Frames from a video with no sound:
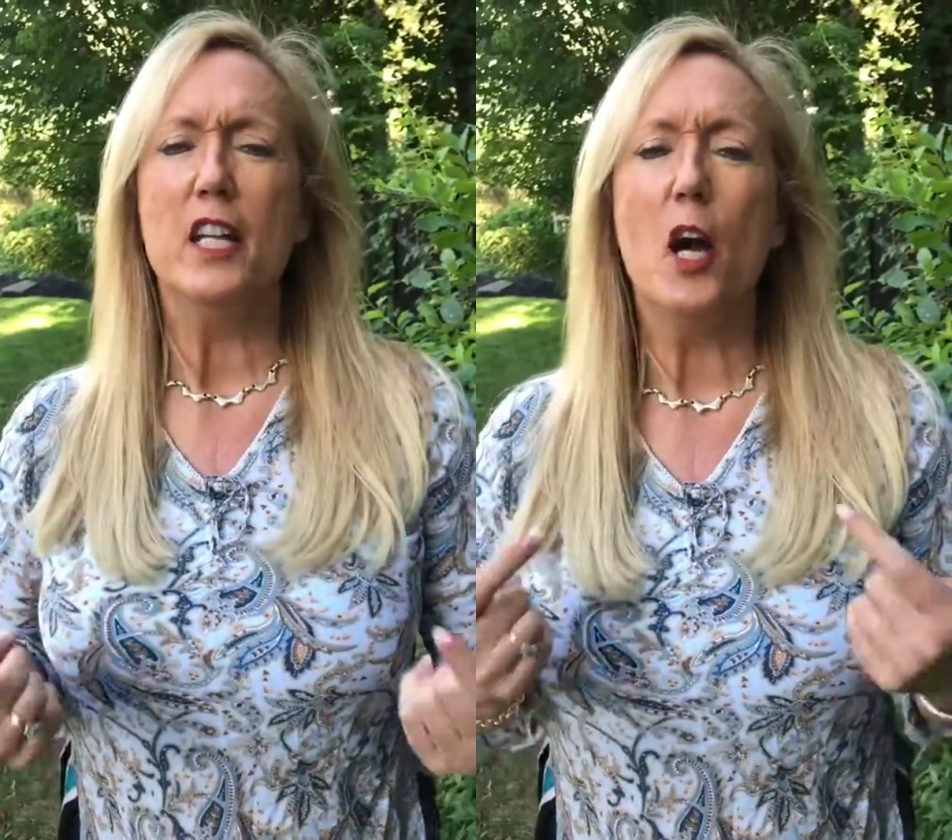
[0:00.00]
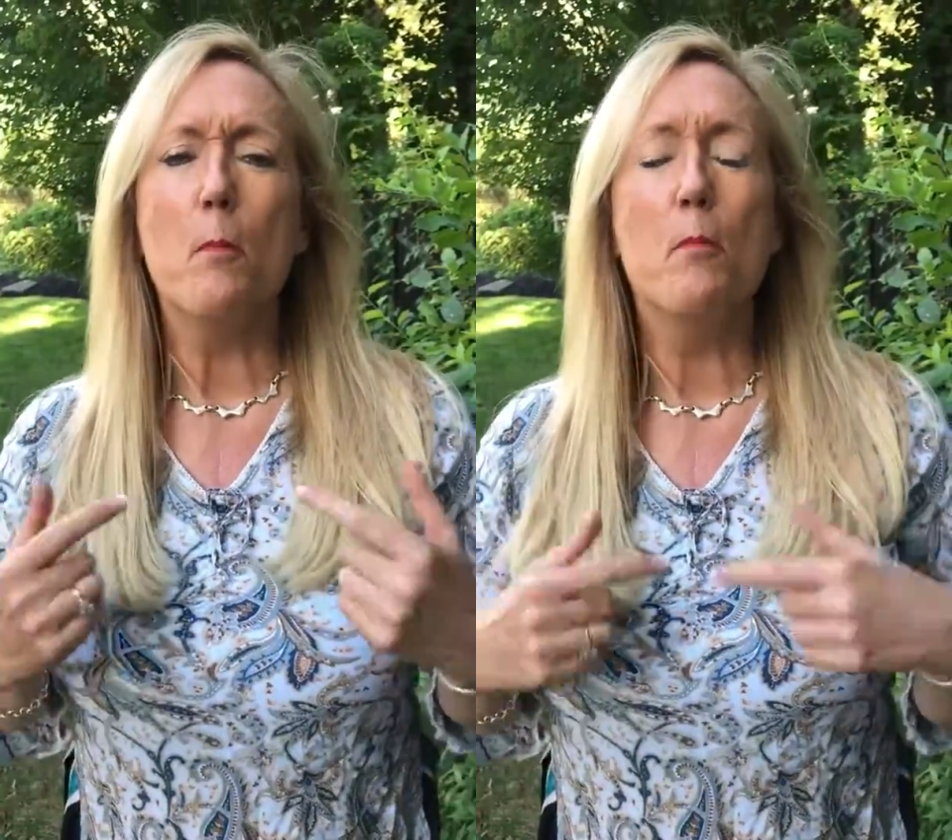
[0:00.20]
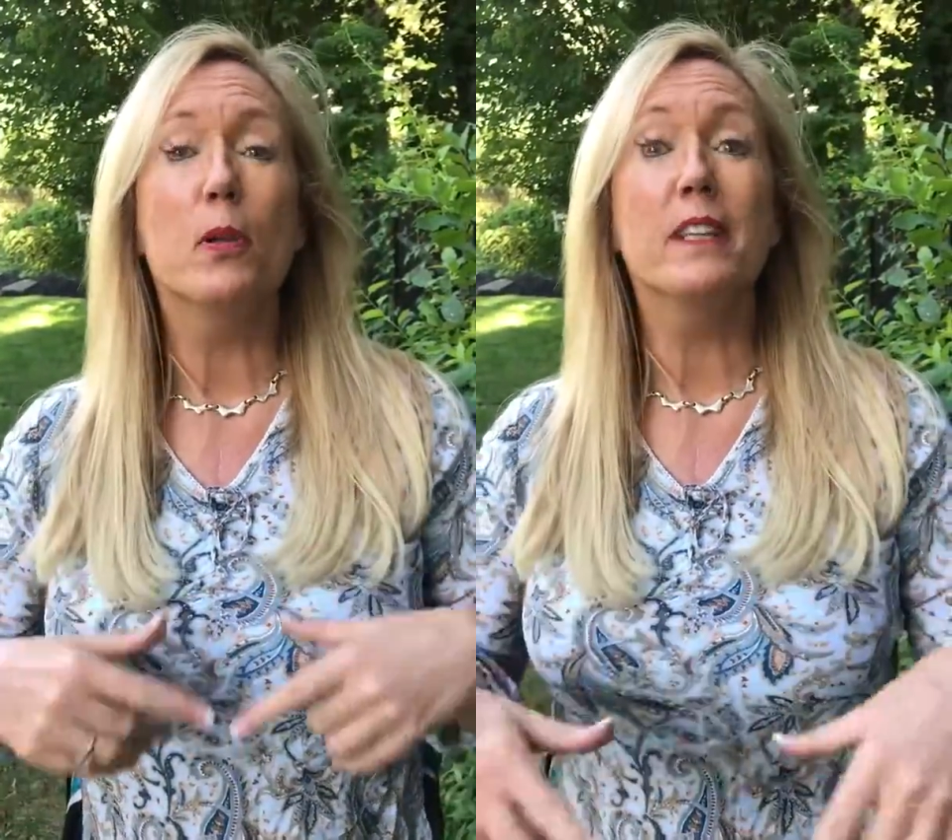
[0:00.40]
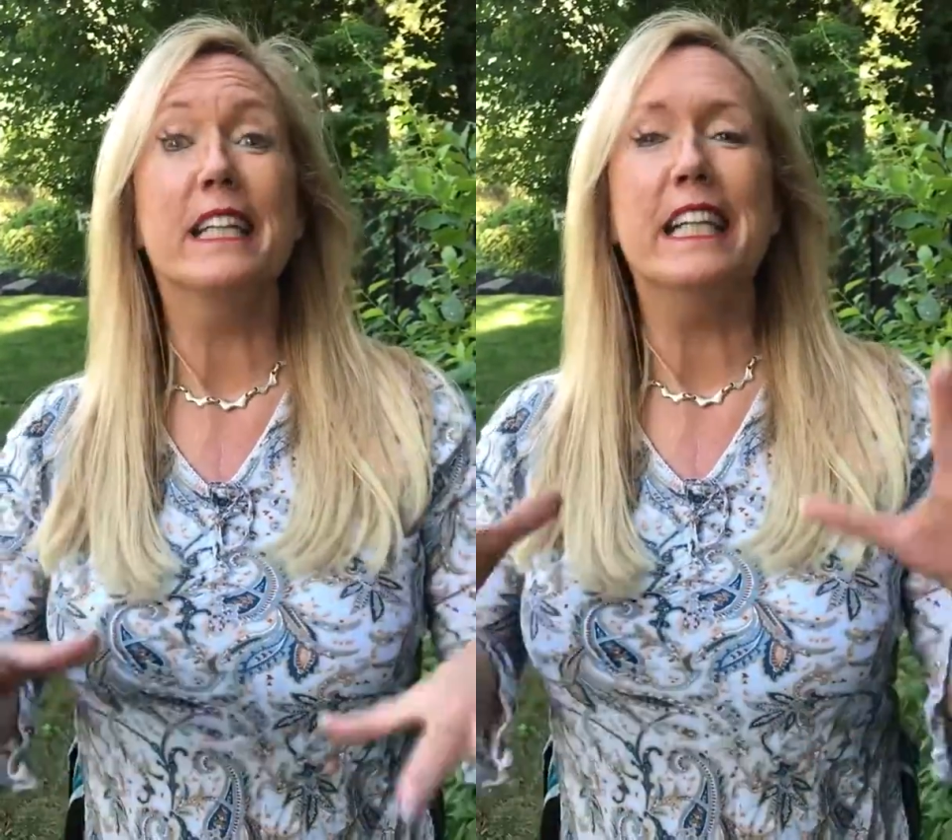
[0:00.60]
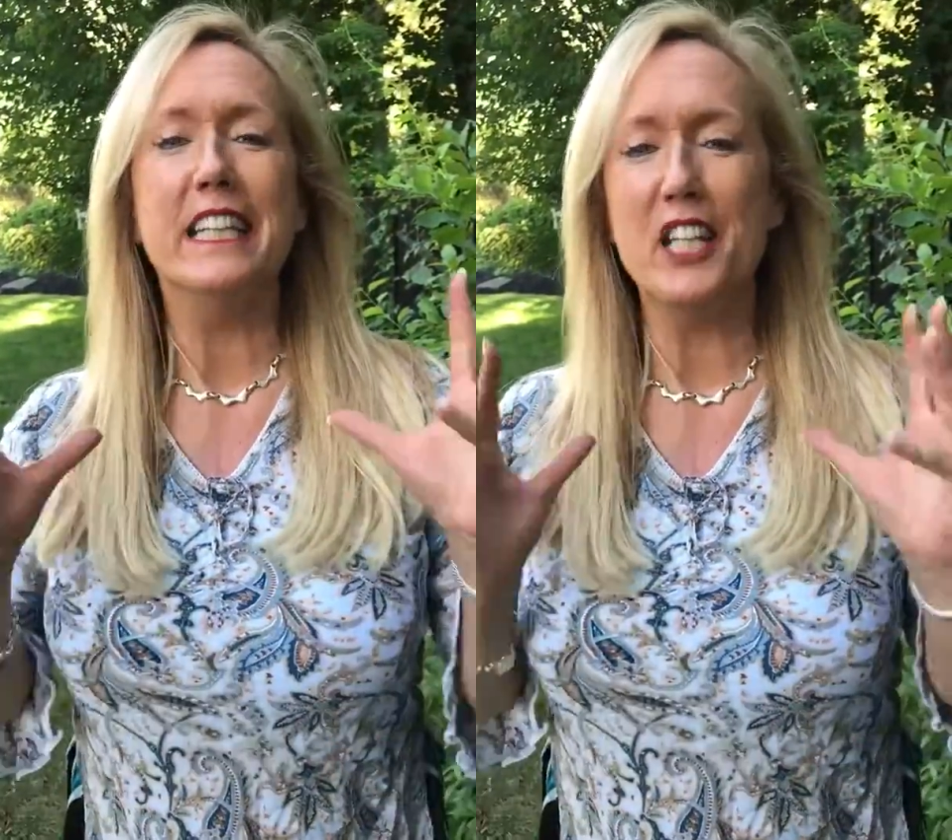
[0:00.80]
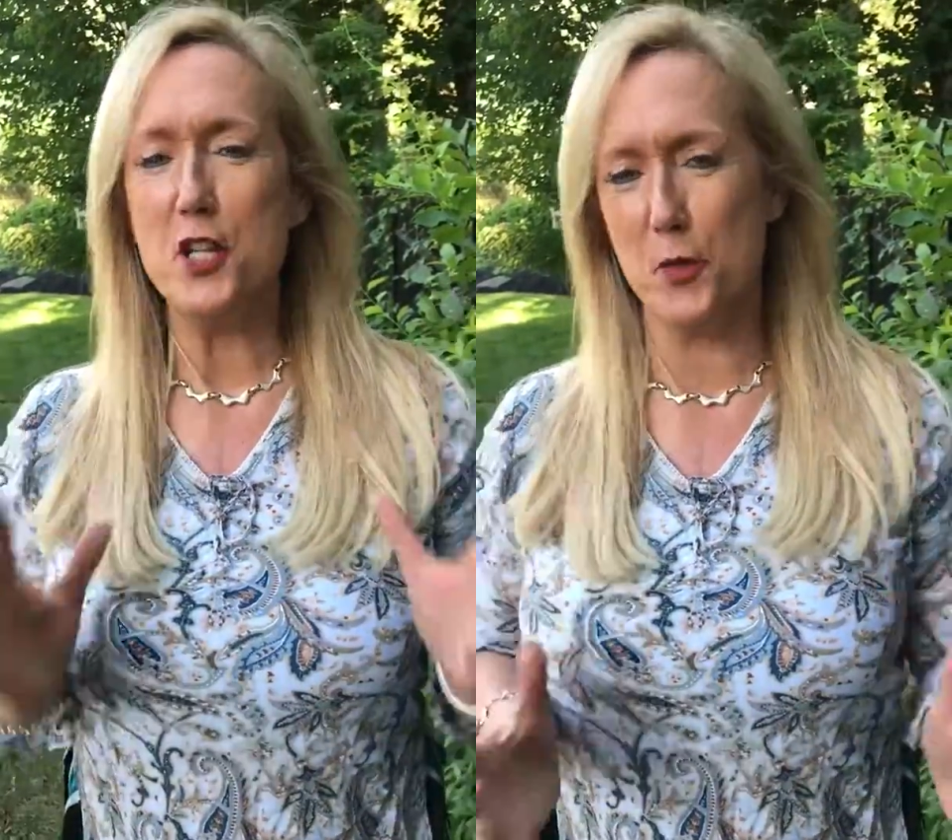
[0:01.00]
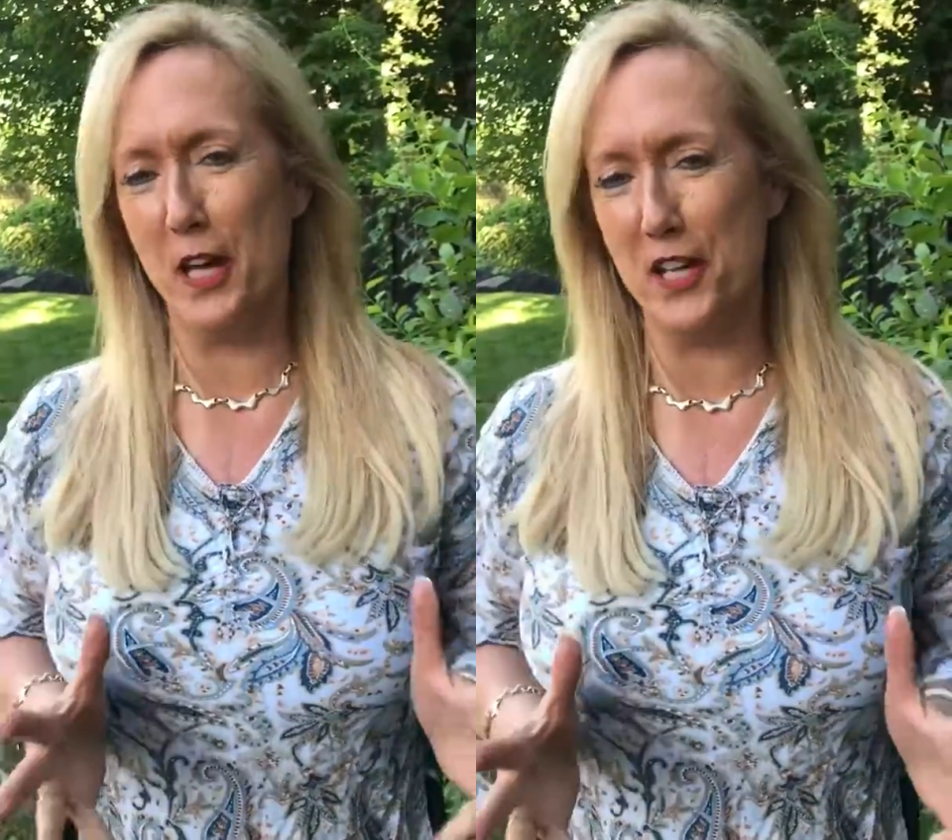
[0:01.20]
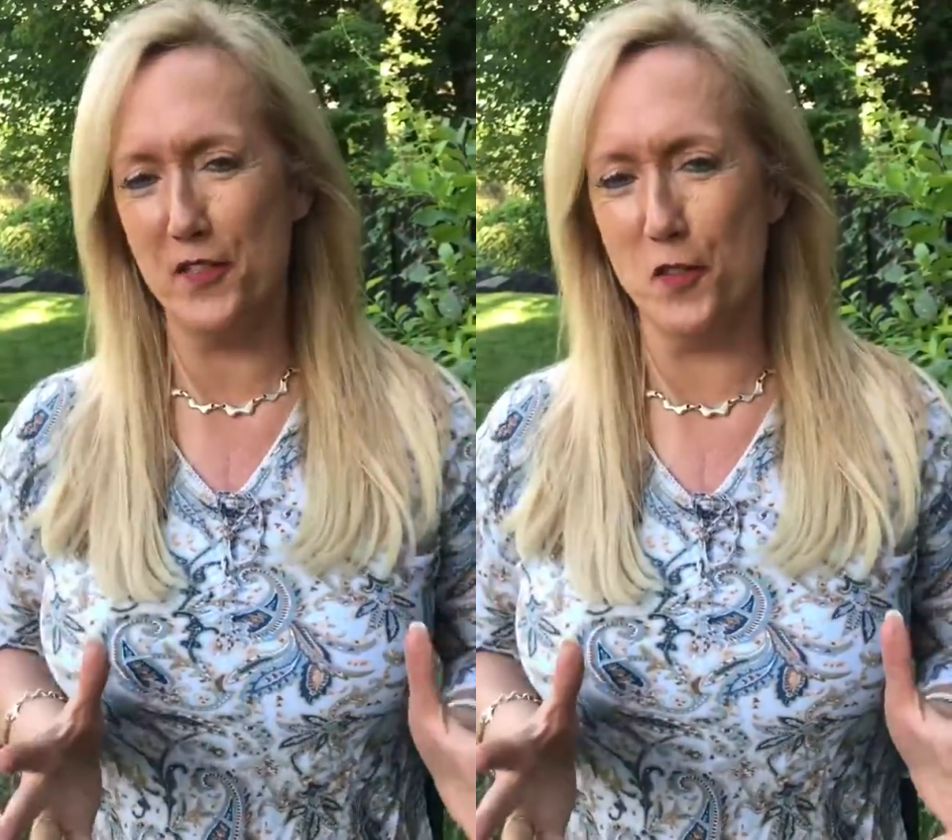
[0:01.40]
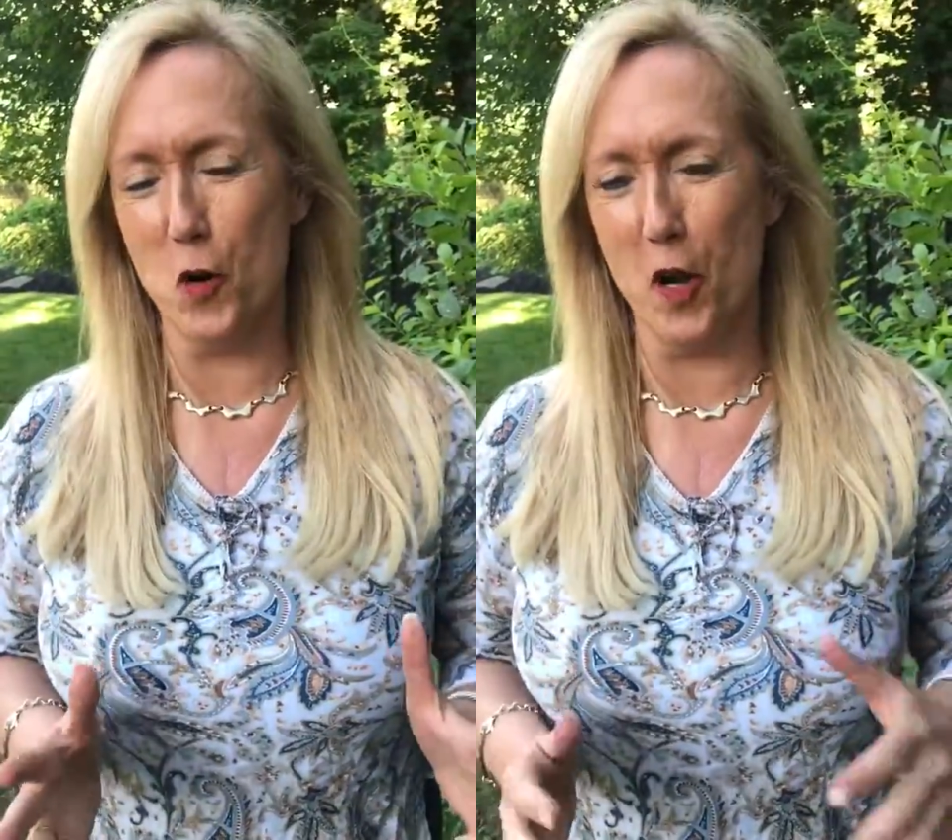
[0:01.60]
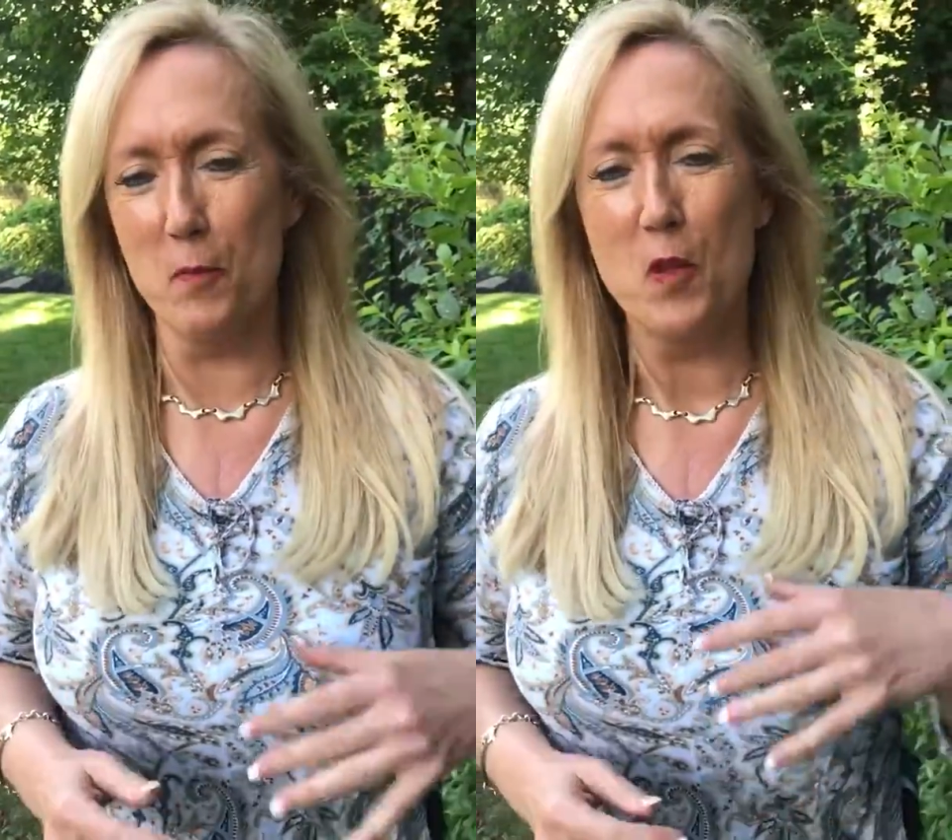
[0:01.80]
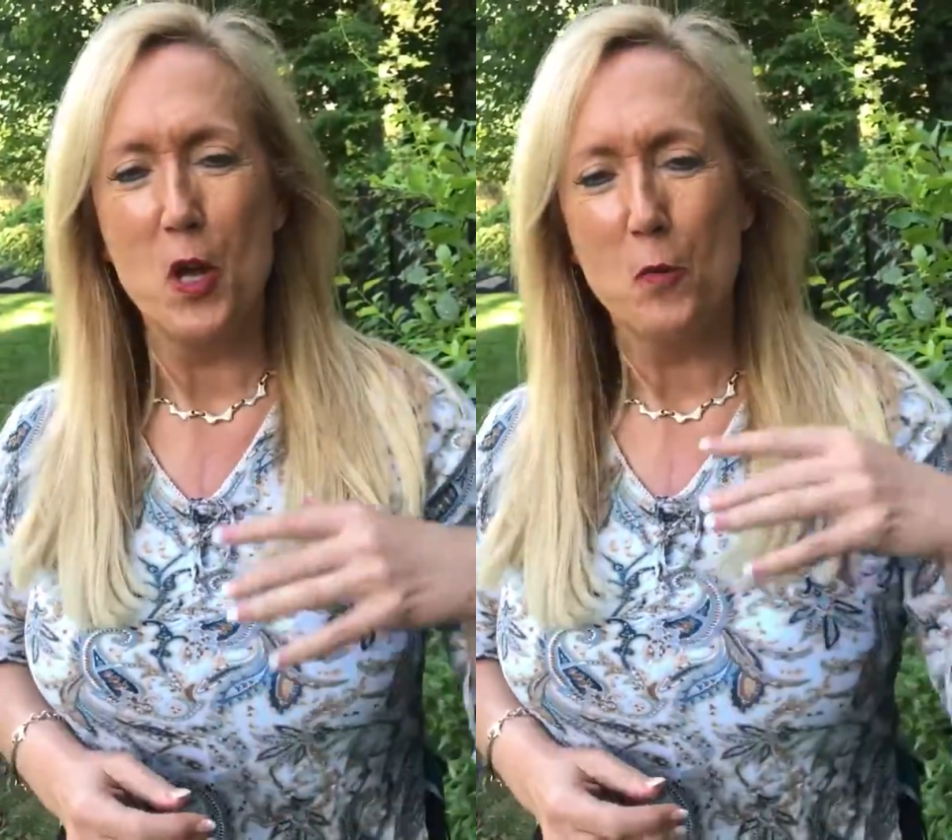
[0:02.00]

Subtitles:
completely transform,